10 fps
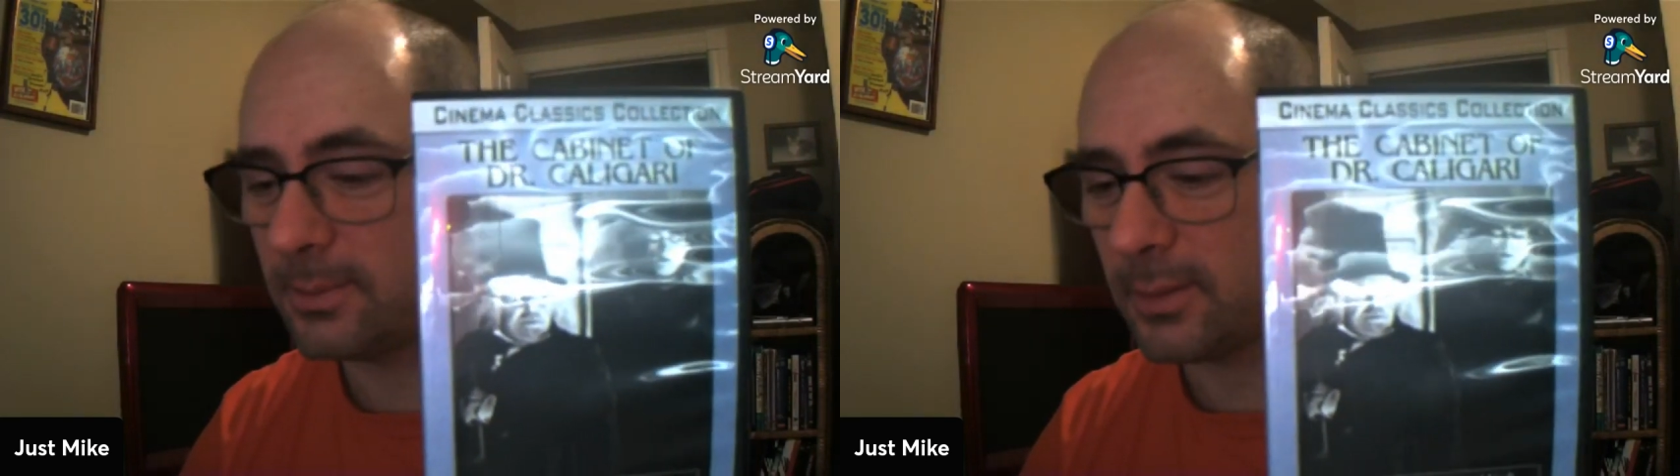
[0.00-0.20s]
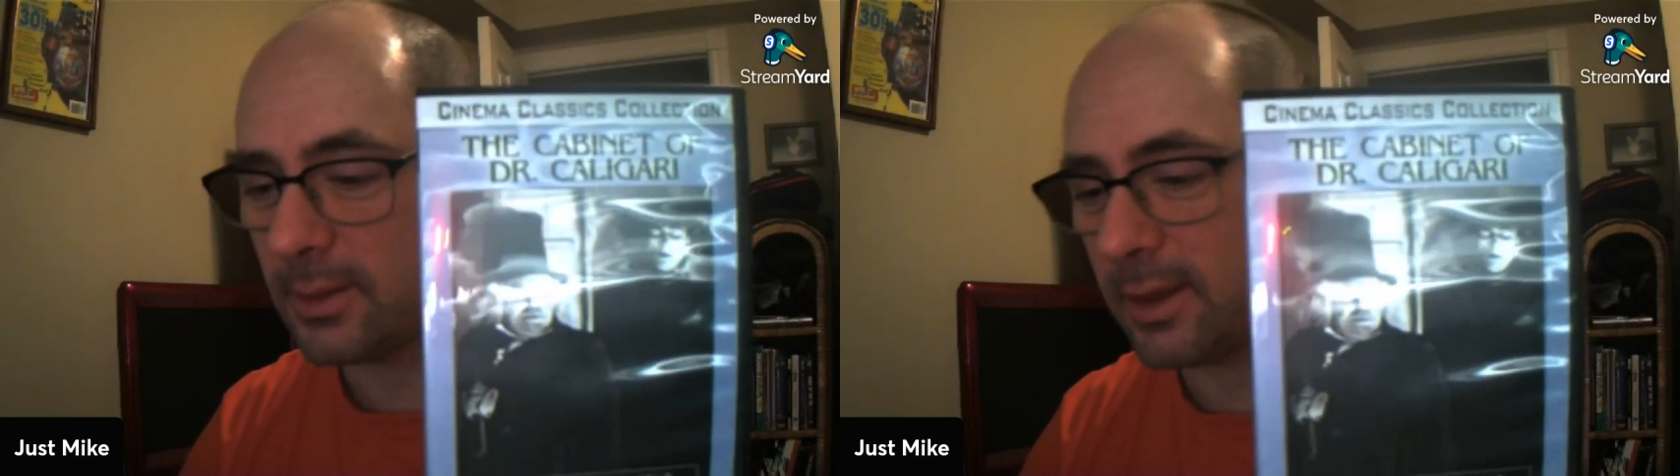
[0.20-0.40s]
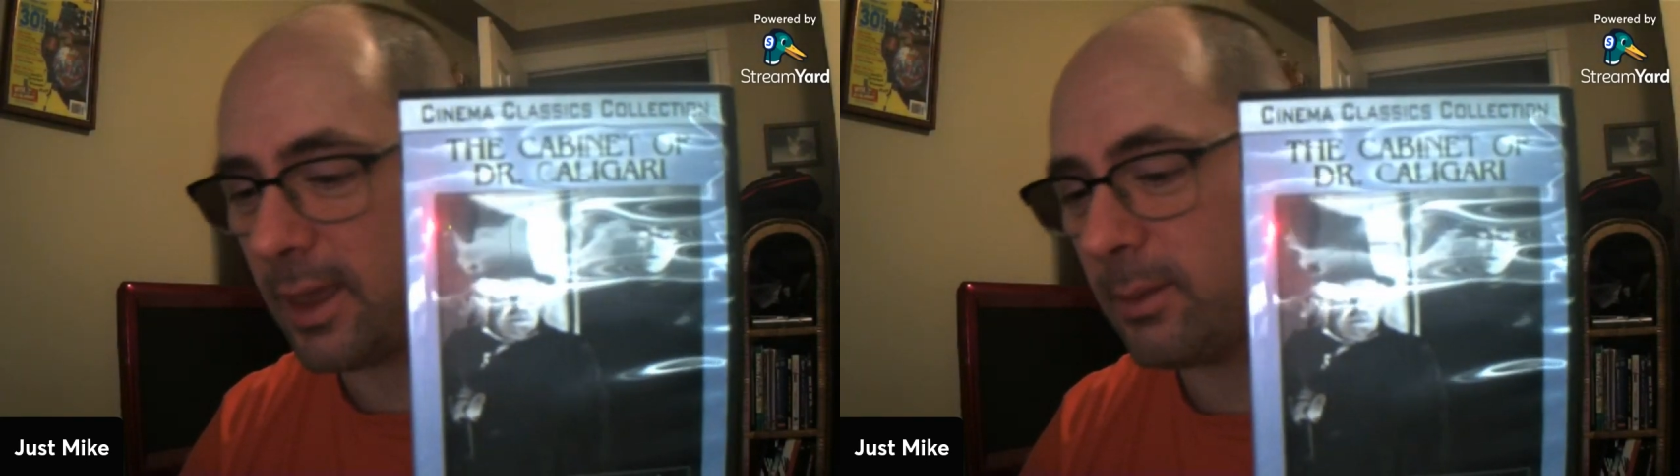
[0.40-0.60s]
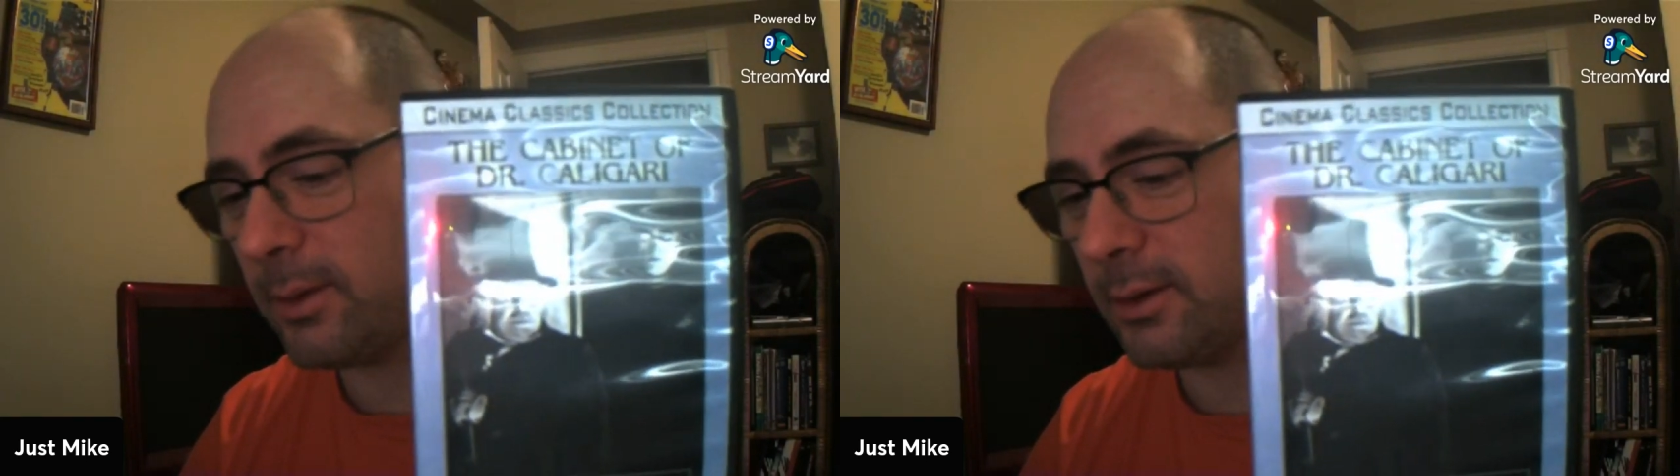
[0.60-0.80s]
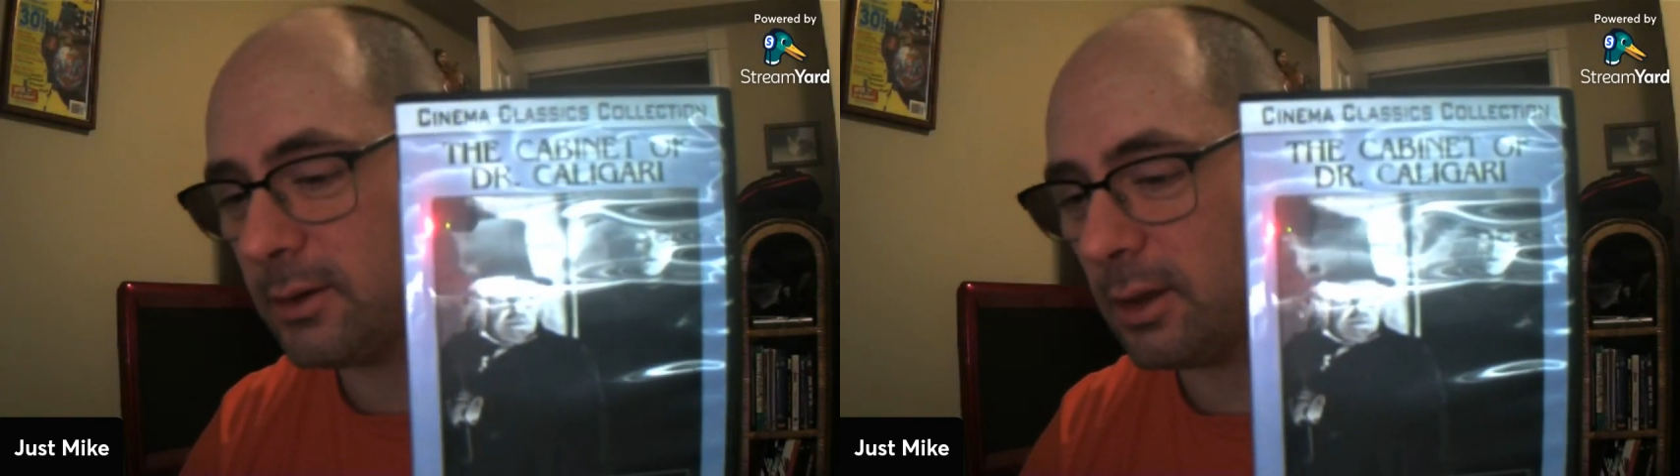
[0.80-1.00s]
The
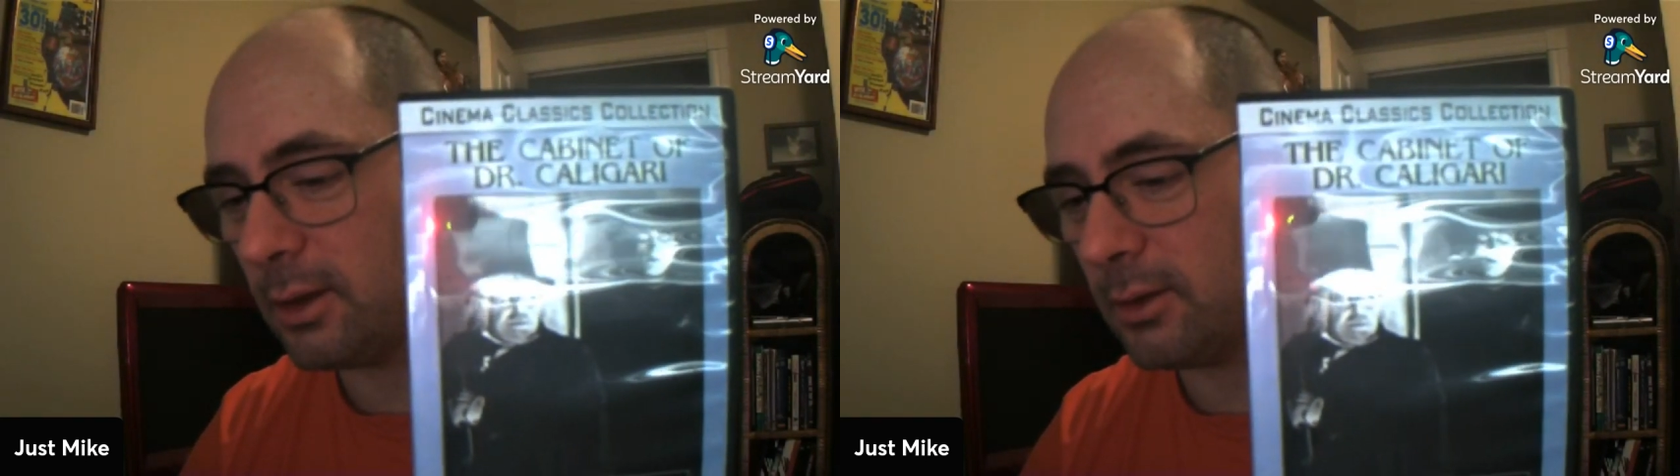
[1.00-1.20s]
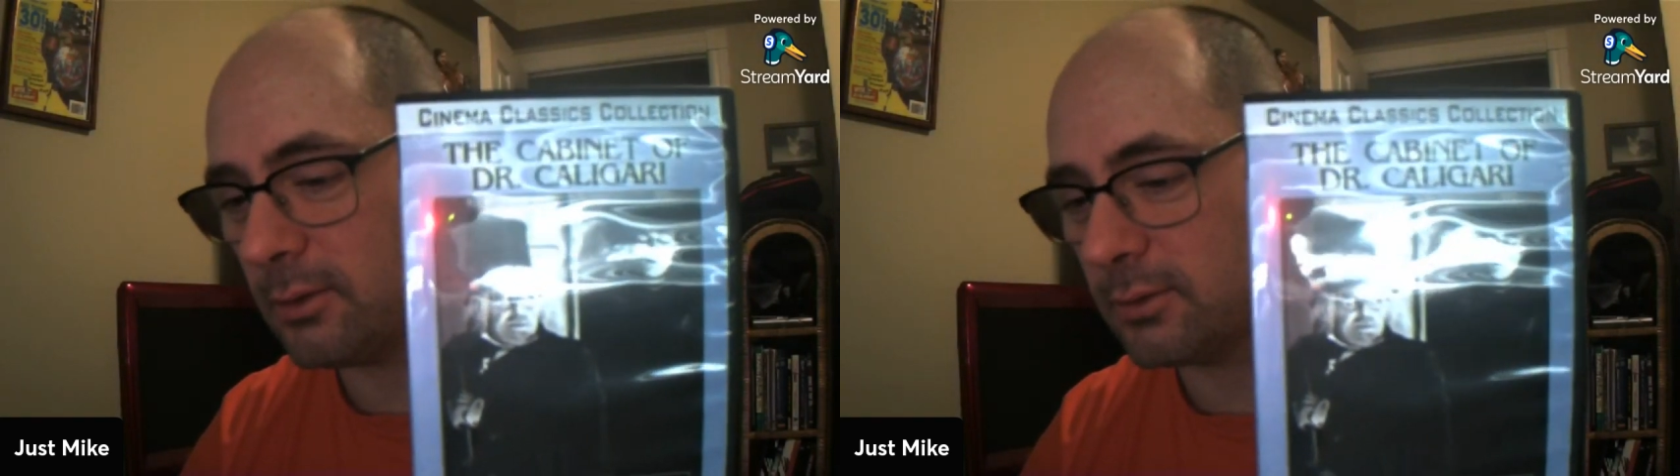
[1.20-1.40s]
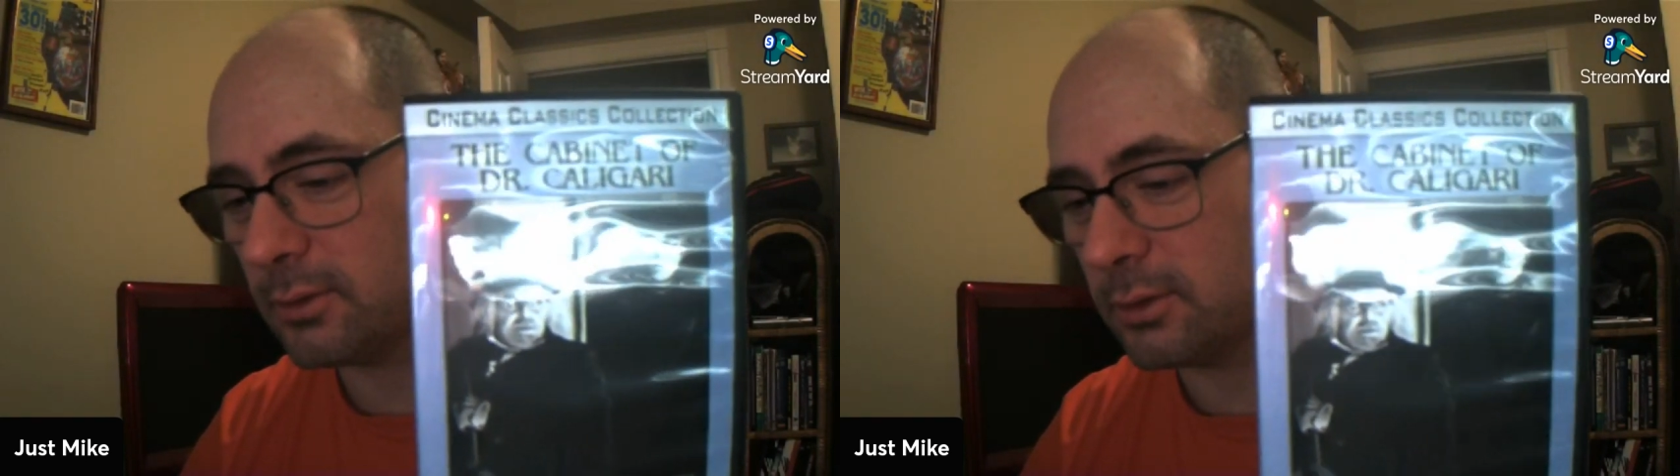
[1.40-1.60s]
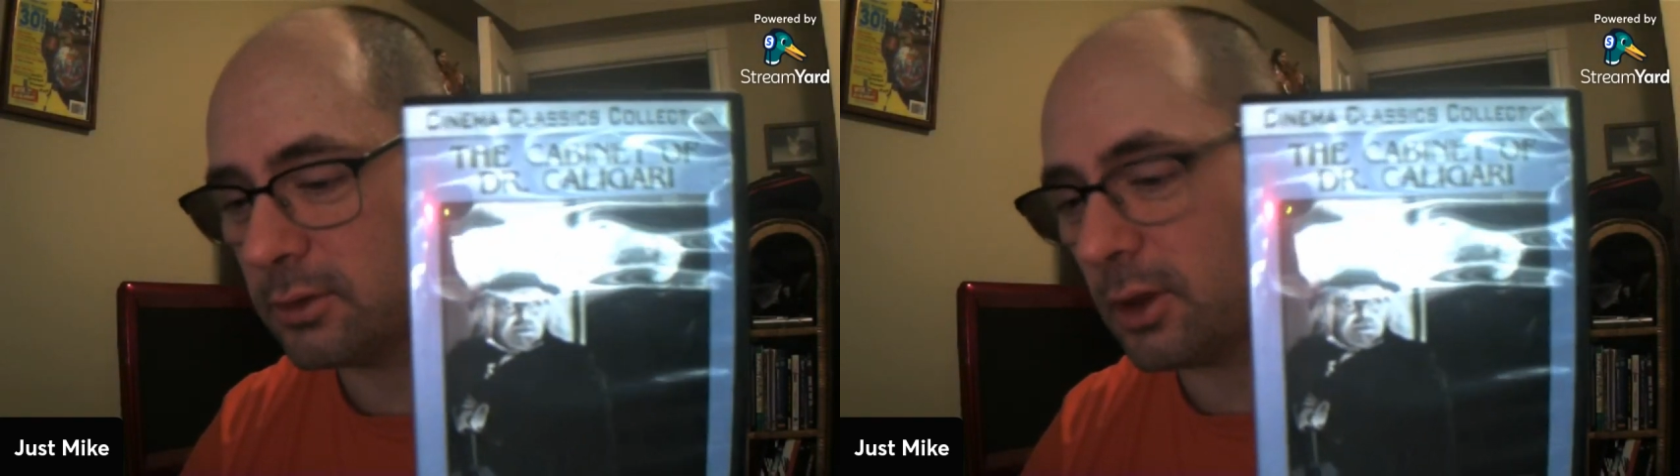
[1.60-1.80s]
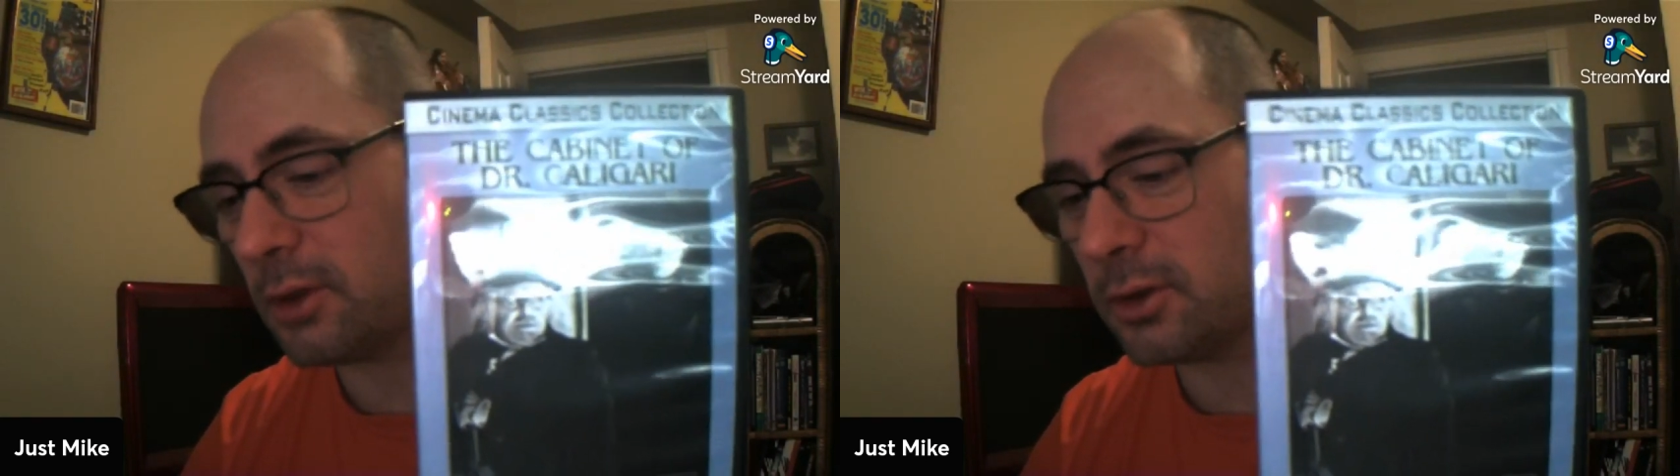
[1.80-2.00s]
Cabinet of
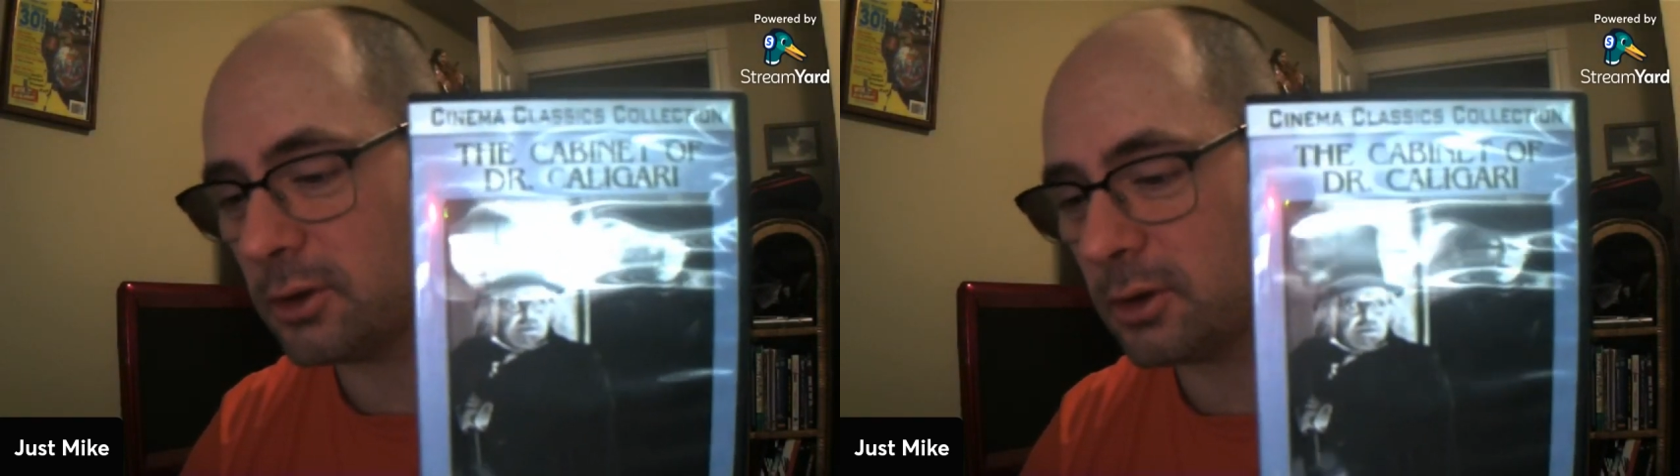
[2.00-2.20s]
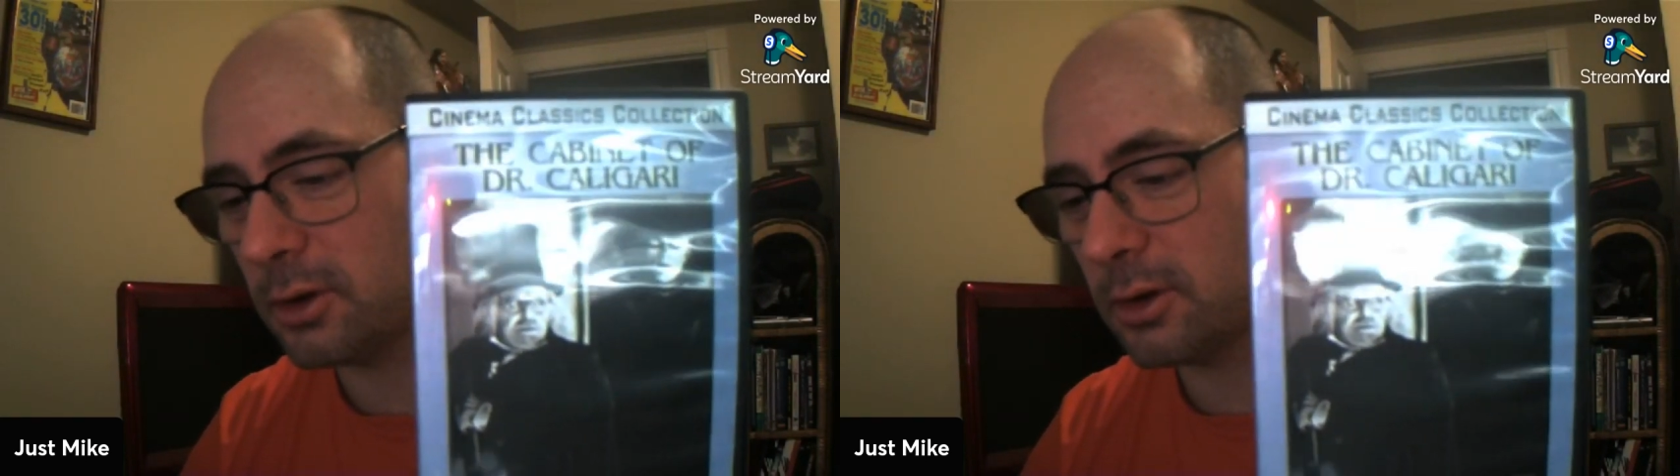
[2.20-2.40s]
Dr.